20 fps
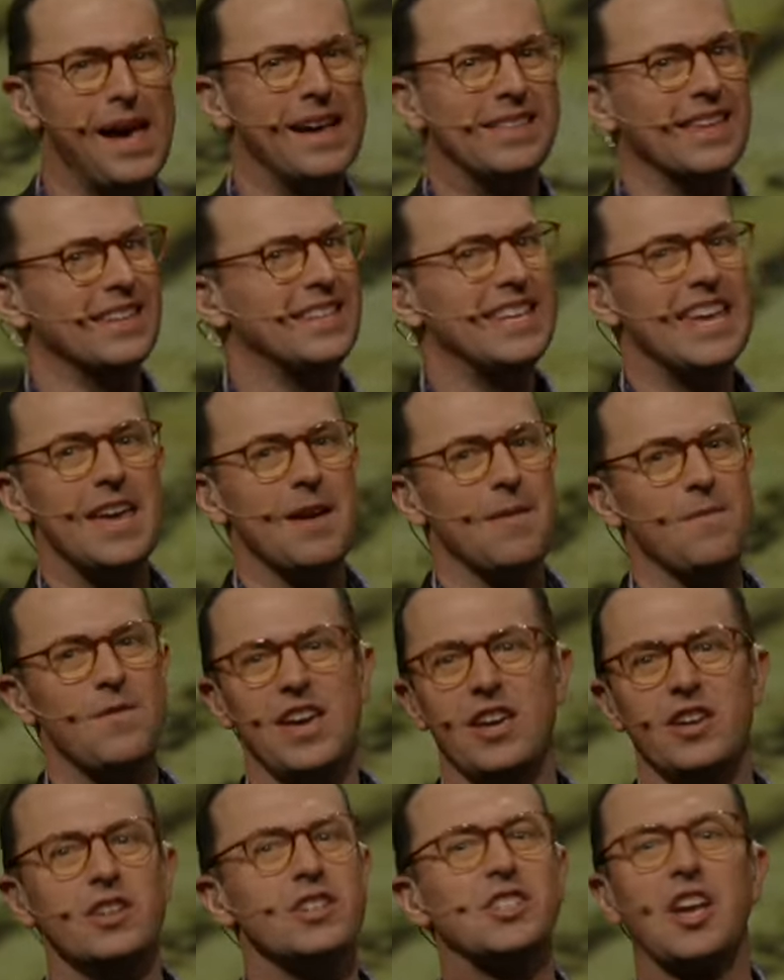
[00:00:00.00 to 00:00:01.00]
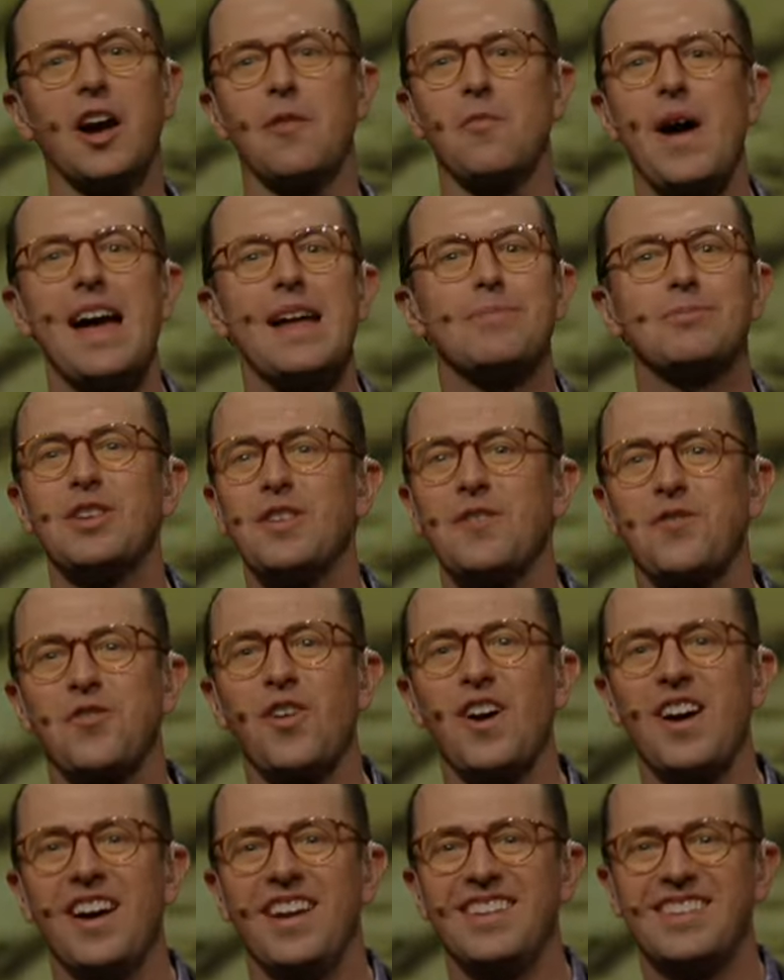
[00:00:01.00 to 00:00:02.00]
like the DMV. You just come right up to the
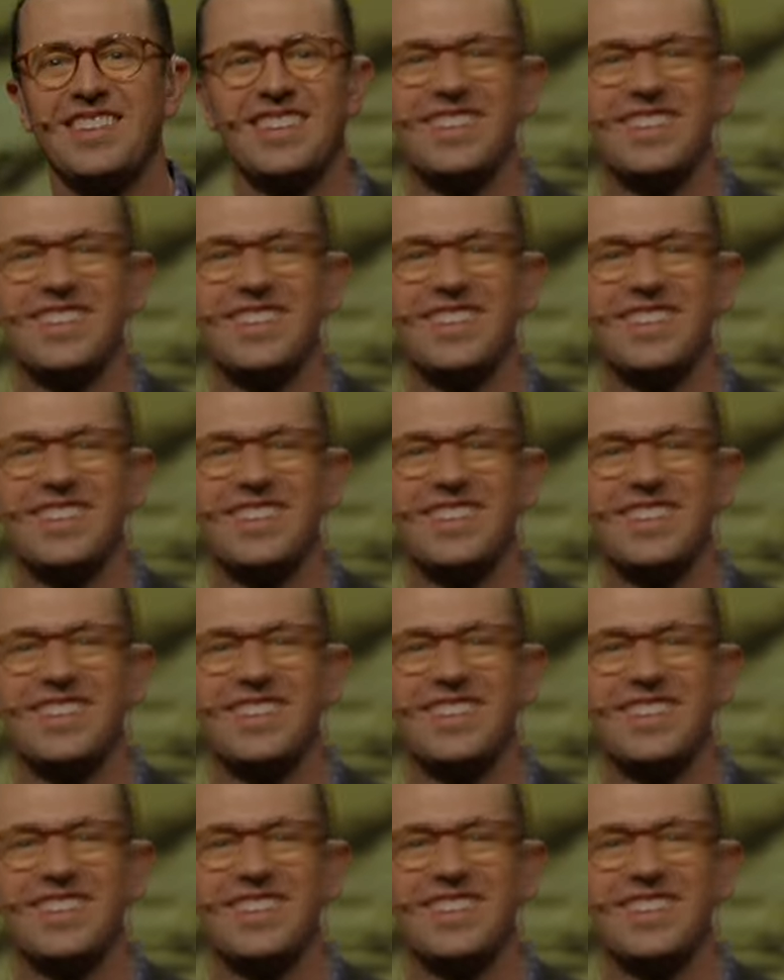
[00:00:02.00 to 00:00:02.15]
front.